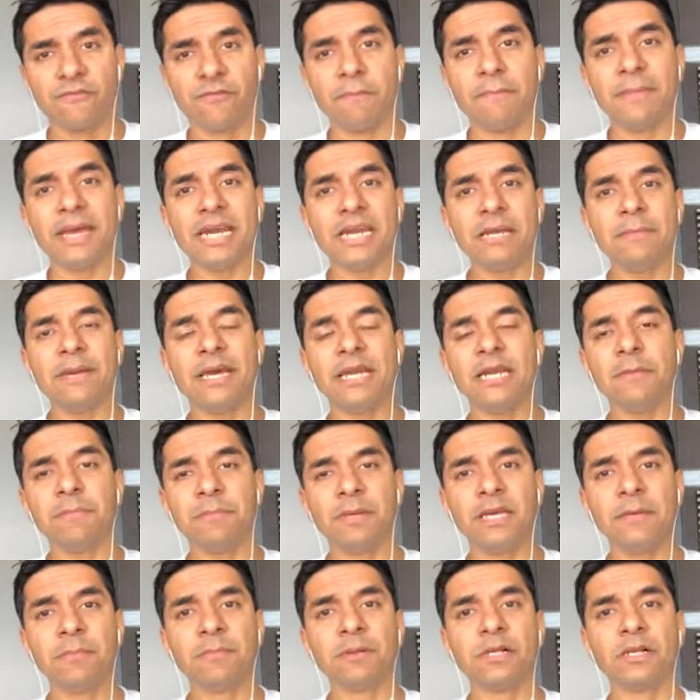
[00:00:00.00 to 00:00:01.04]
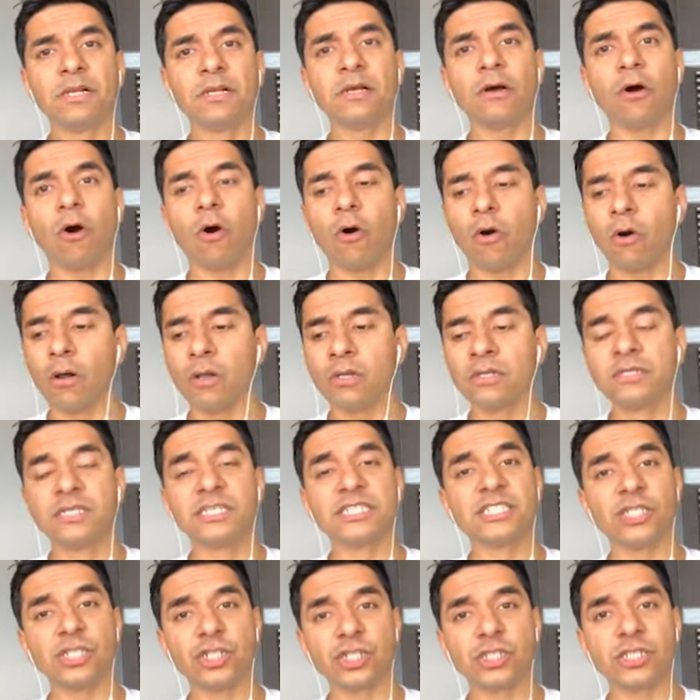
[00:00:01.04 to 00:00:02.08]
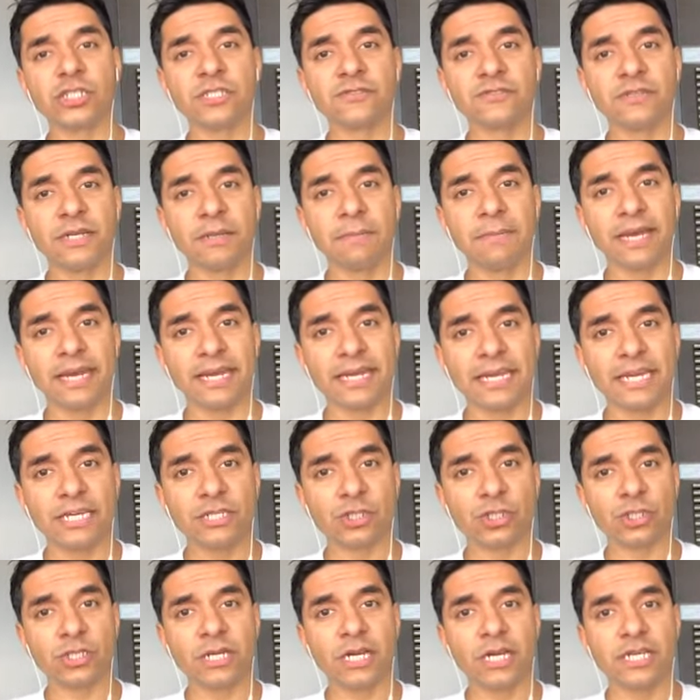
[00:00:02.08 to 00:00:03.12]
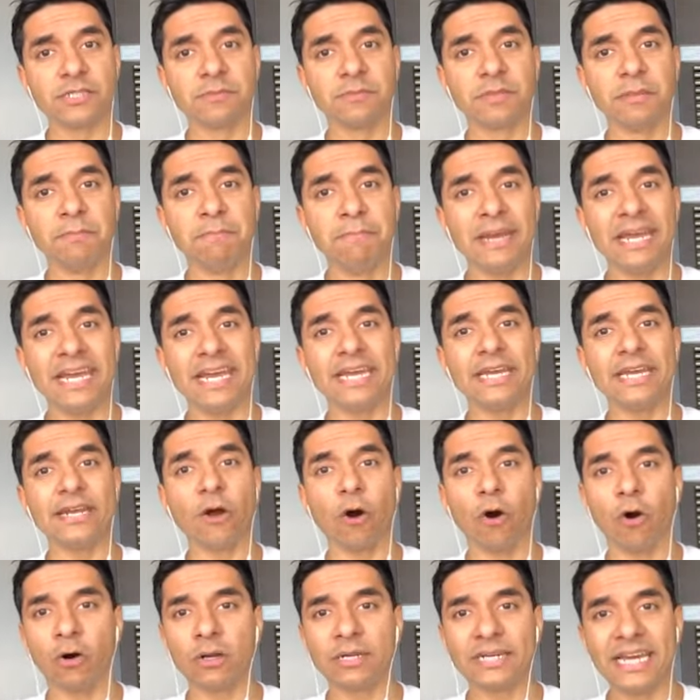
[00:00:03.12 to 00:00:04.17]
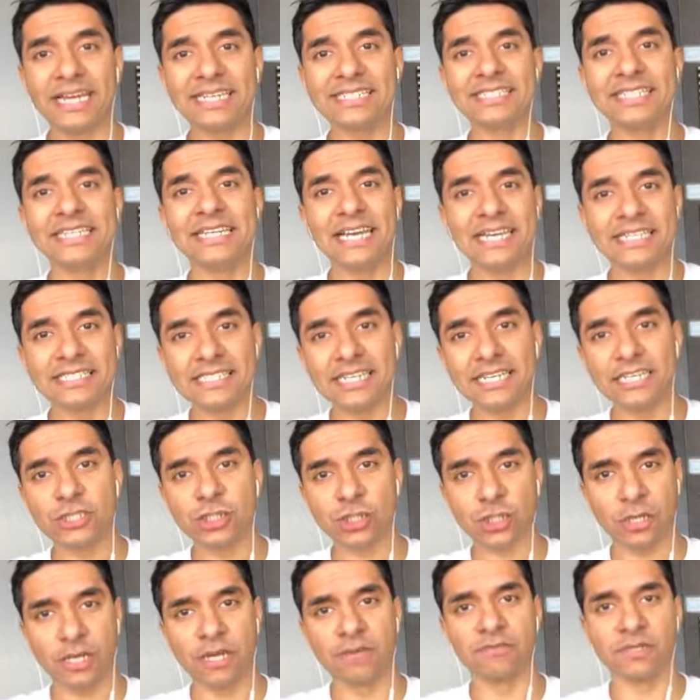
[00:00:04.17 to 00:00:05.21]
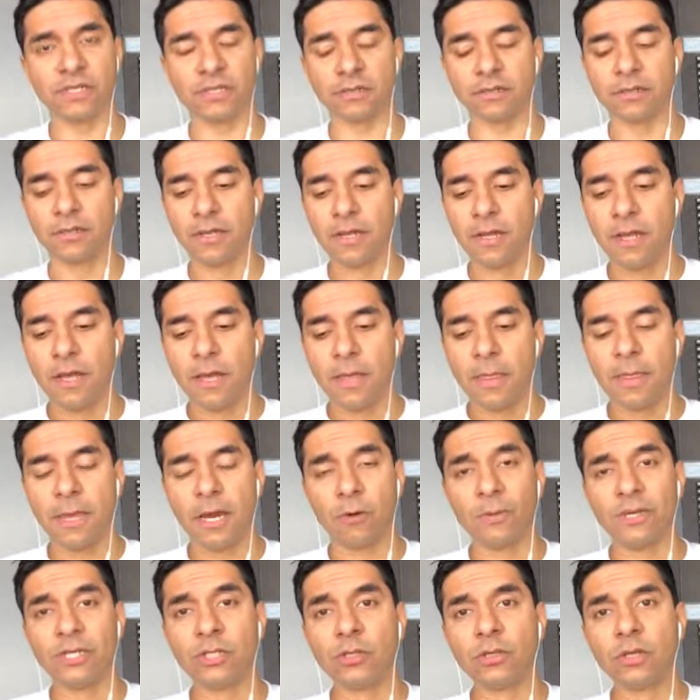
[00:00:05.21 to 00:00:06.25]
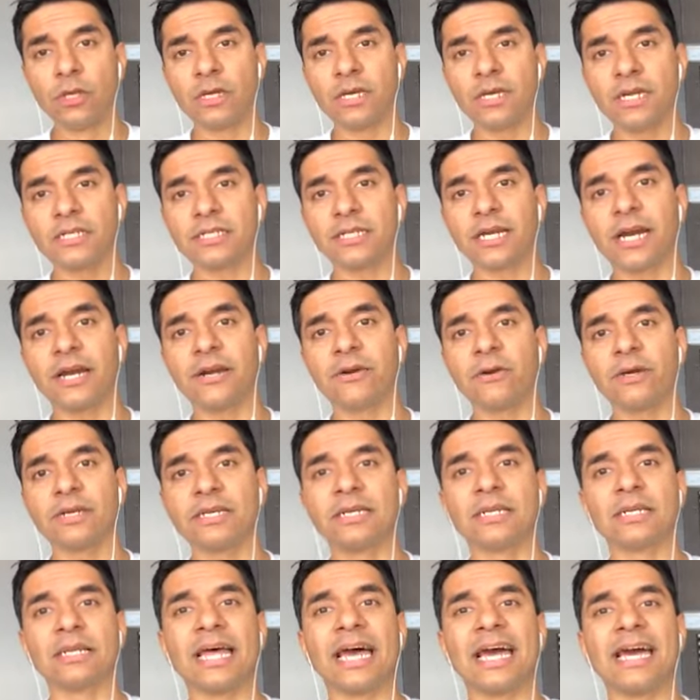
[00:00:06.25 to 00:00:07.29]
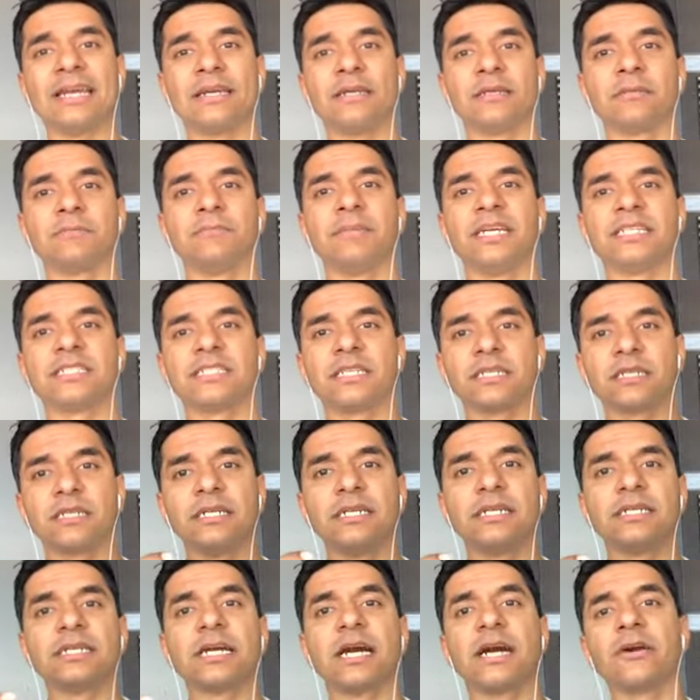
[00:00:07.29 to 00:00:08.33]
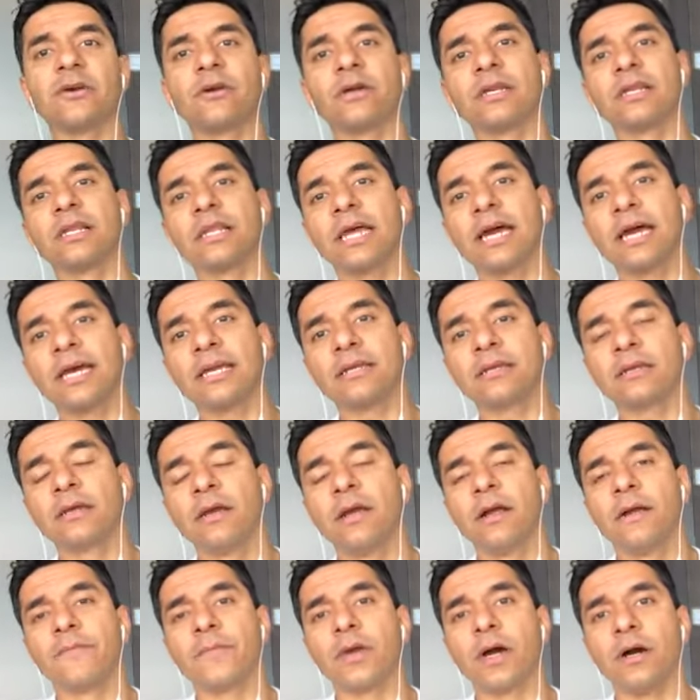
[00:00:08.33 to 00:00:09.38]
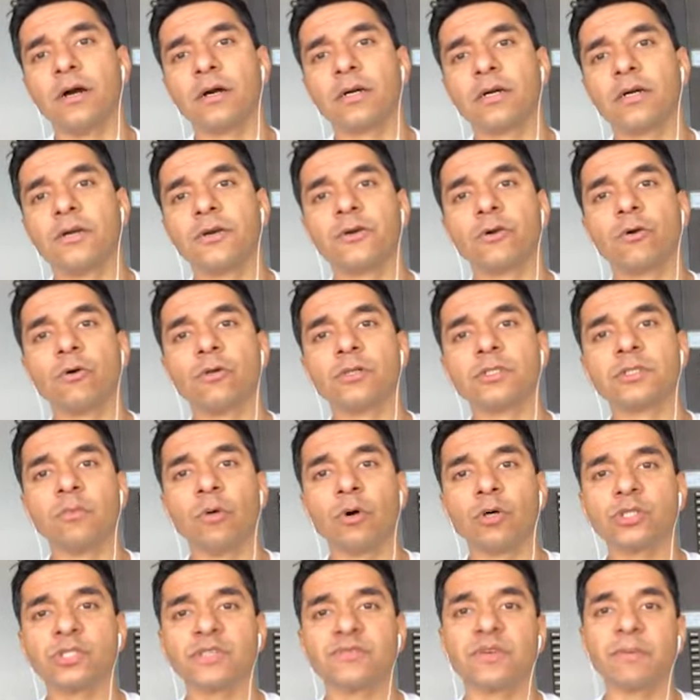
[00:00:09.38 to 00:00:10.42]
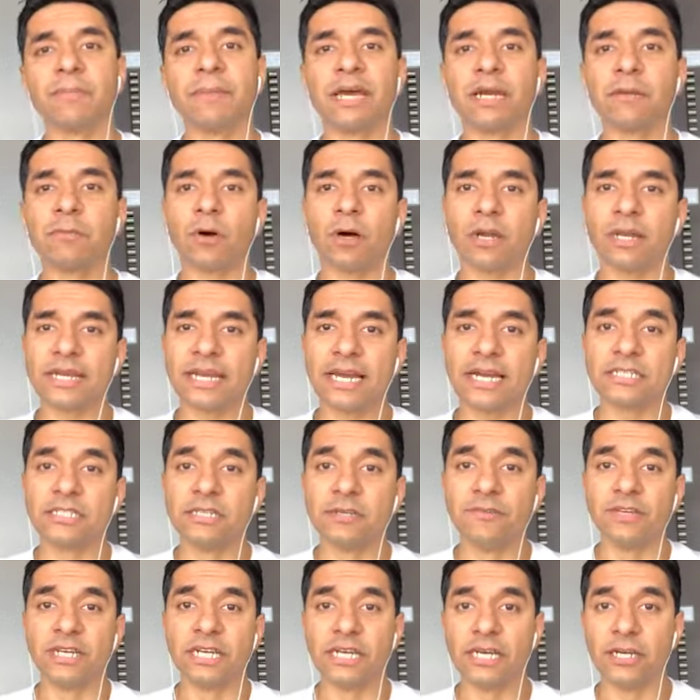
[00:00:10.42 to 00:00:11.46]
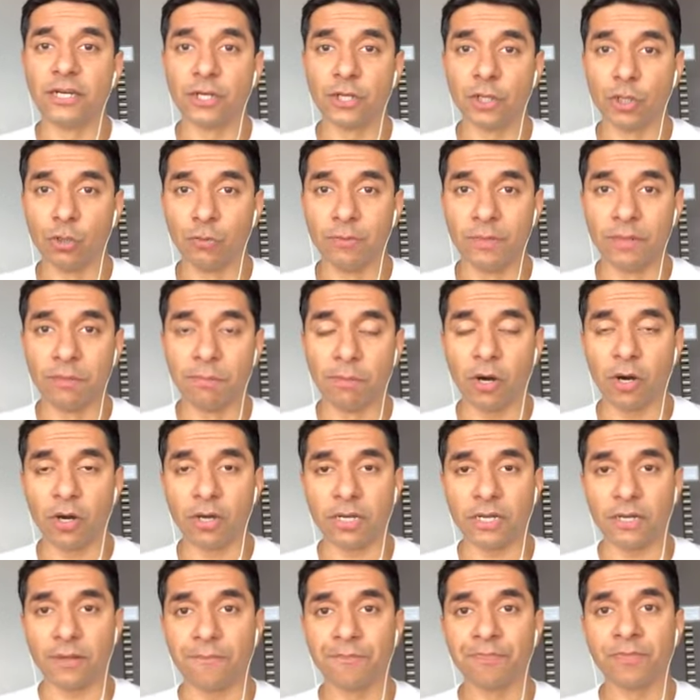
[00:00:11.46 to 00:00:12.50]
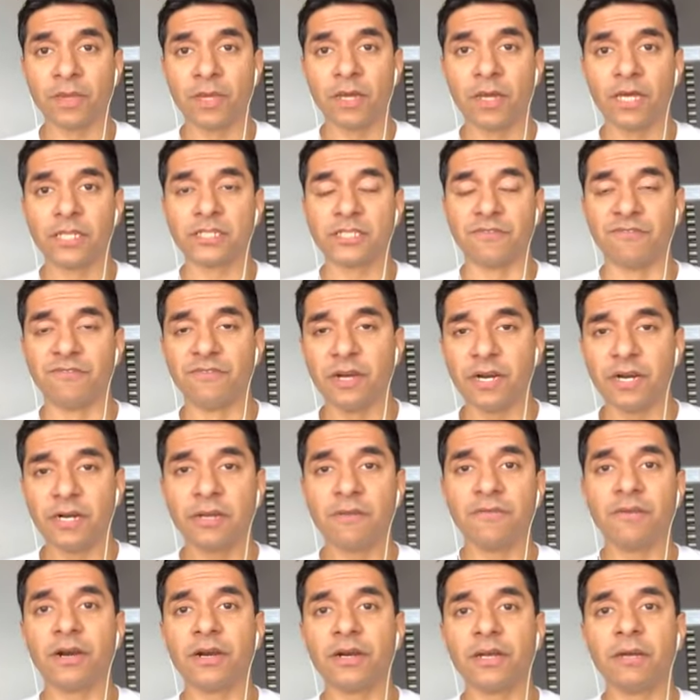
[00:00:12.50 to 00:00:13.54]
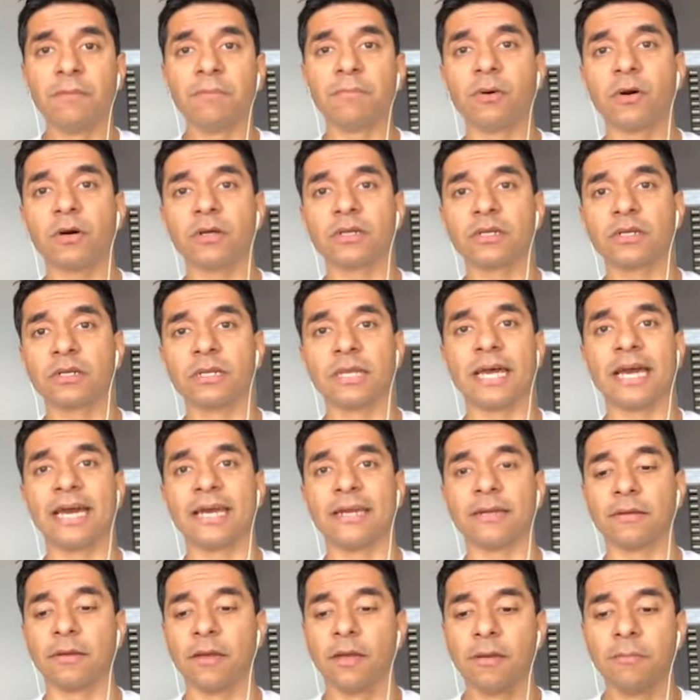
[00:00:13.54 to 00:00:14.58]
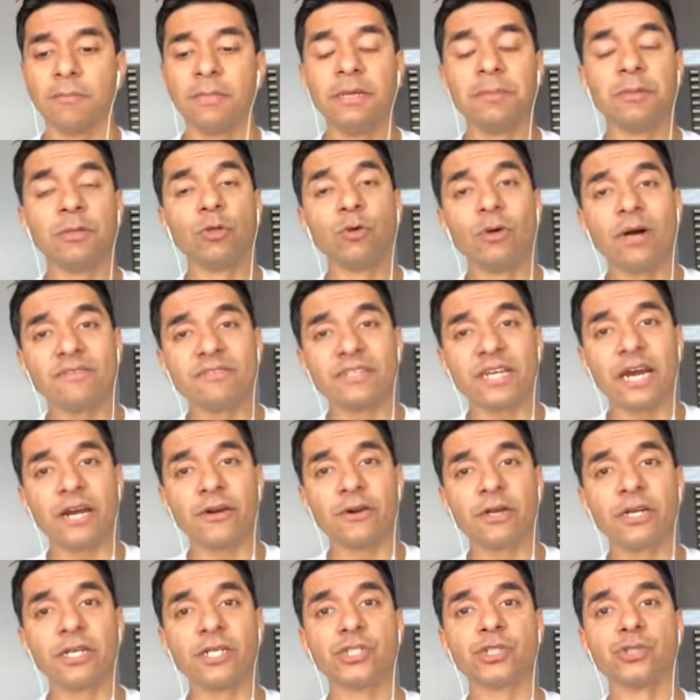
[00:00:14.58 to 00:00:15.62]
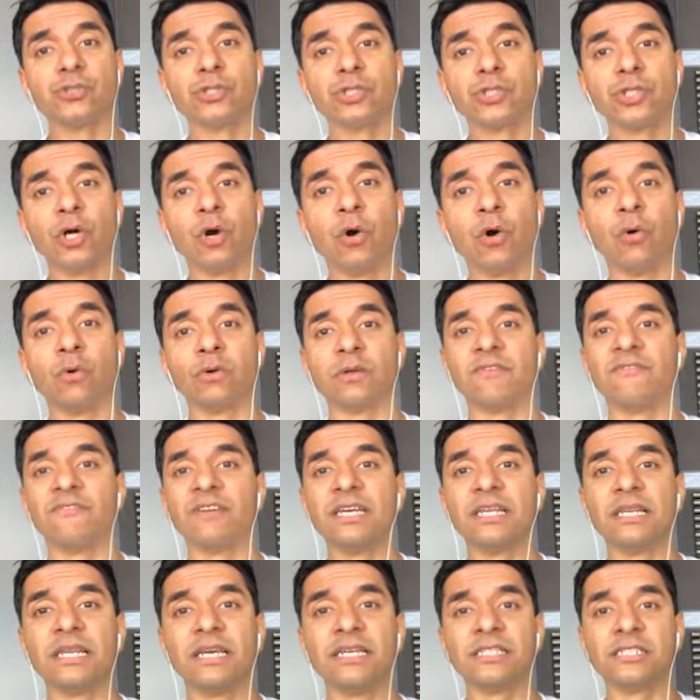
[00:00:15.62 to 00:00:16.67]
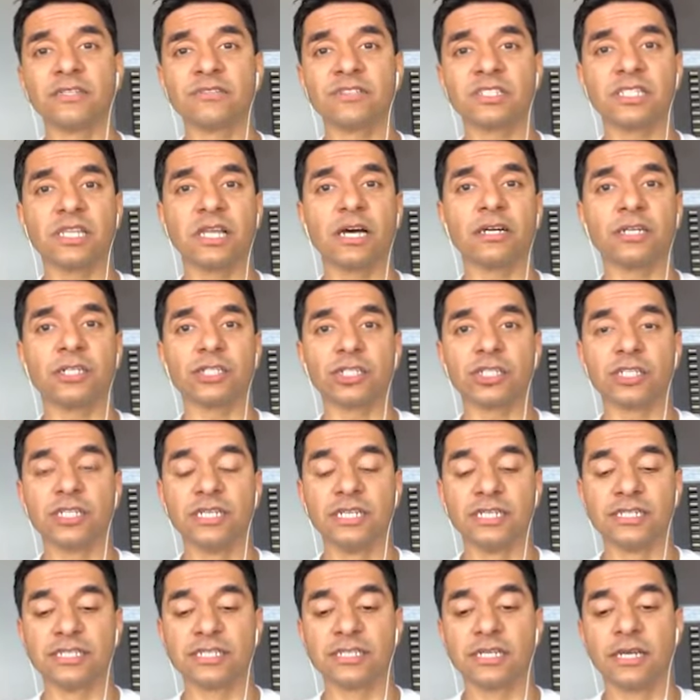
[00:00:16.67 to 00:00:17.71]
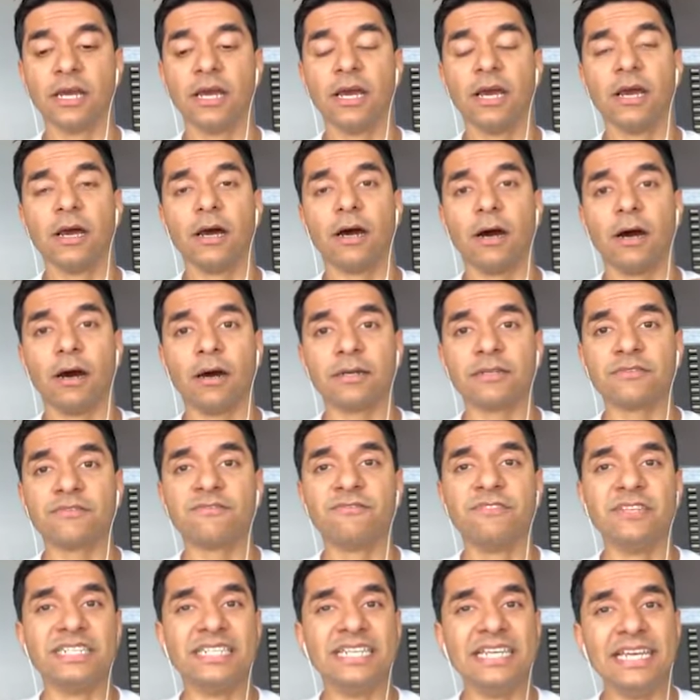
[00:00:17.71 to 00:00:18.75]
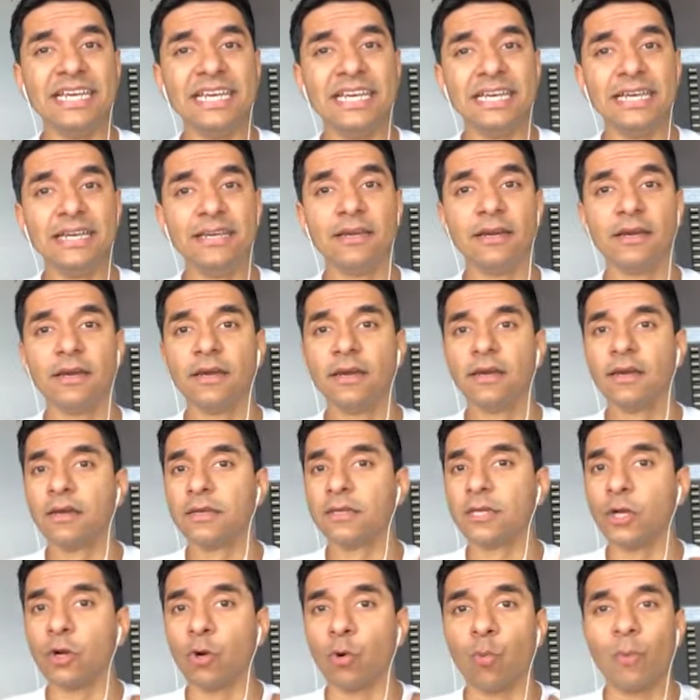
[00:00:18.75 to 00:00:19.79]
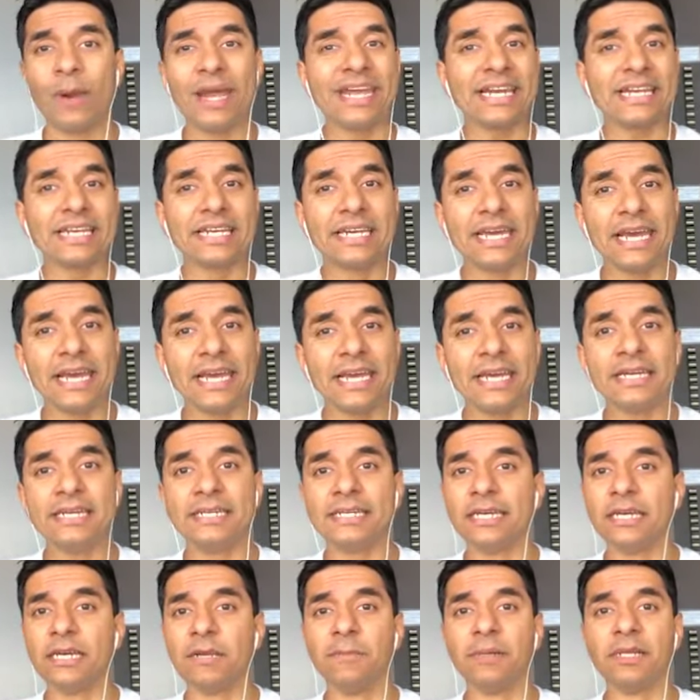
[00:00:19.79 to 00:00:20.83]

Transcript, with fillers: for many, many people, all decisions for their medication has been made on their T S H level. Now when you look at a thyroid gland, basically the thyroid gland uh, controls most of the metabolic activity in the human body. It's a very, very important gland. People who have thyroid issues know the feelings of sluggishness, uh, fatigue, you know, weight gain, the